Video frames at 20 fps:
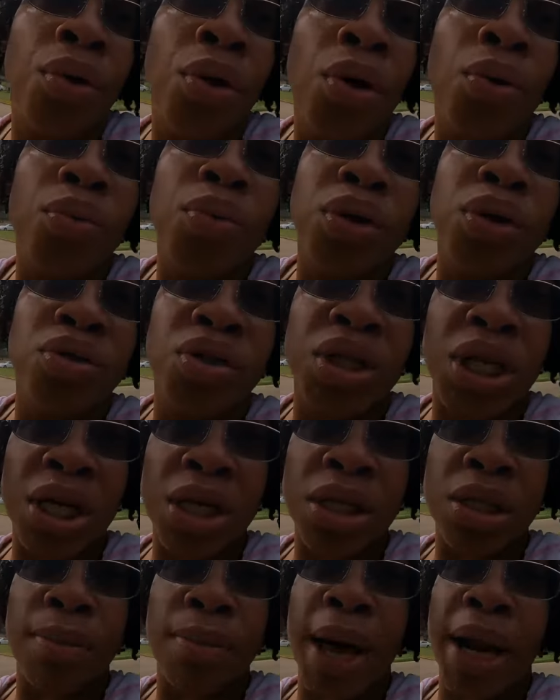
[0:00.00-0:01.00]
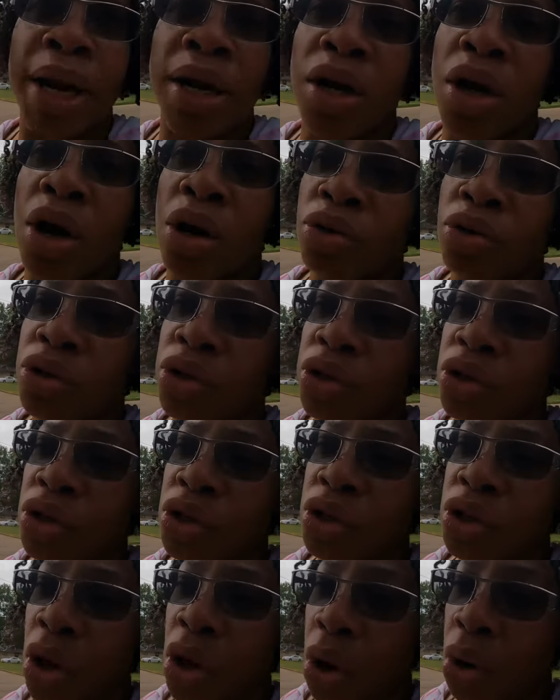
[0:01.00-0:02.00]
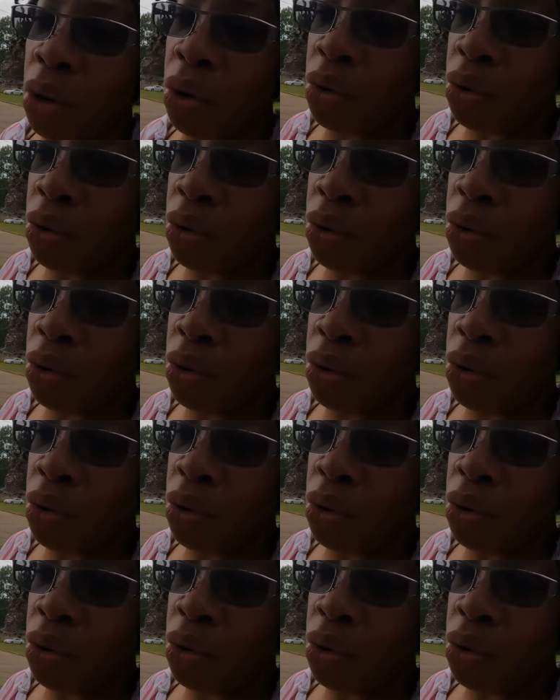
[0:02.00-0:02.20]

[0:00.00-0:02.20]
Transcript: when you tell somebody to go to the store